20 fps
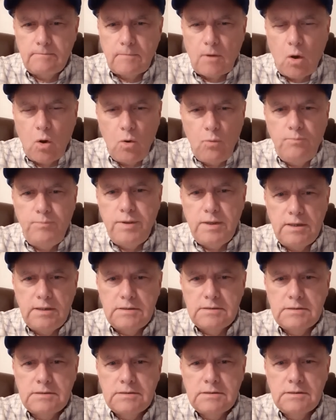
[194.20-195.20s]

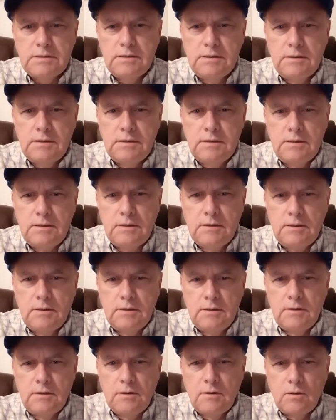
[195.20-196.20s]
Opie's
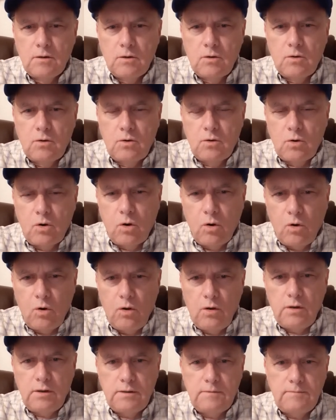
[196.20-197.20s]

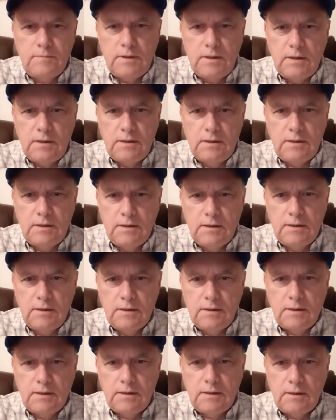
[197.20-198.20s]
calling me.
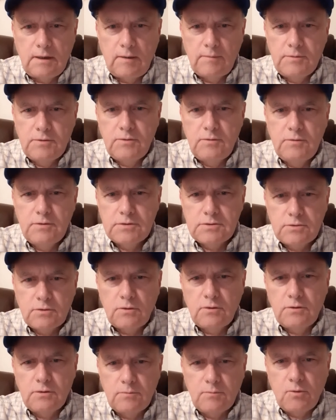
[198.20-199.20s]
I'm doing this
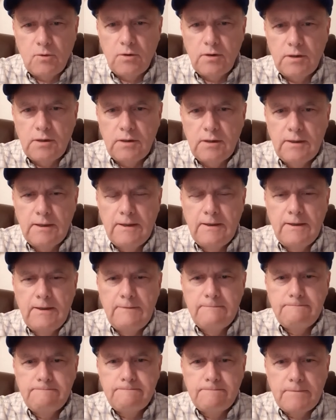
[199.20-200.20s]
early in the morning,
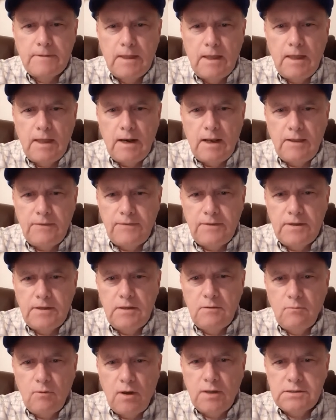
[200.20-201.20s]
and I think
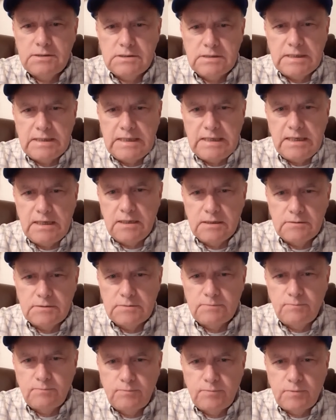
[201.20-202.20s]
he wants
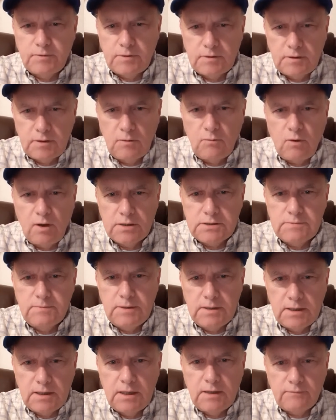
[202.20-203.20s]

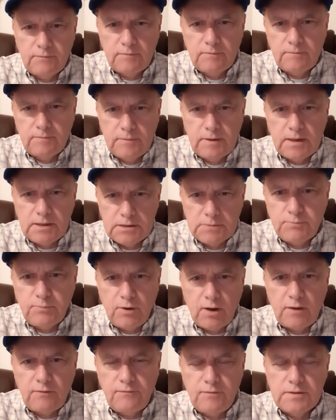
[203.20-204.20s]
me to get his
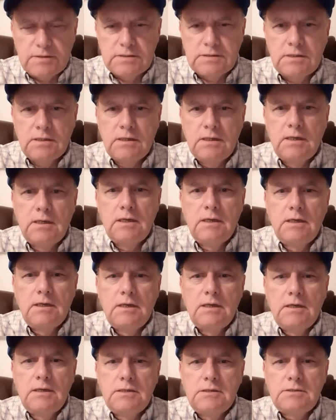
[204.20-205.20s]
breakfast.
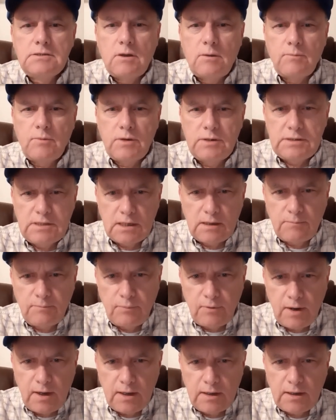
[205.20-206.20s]
So I'm going to take a
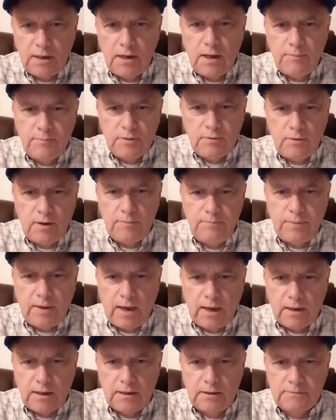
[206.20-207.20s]
break, and I'll be right
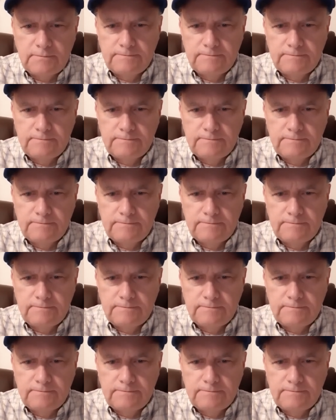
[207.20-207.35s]
back.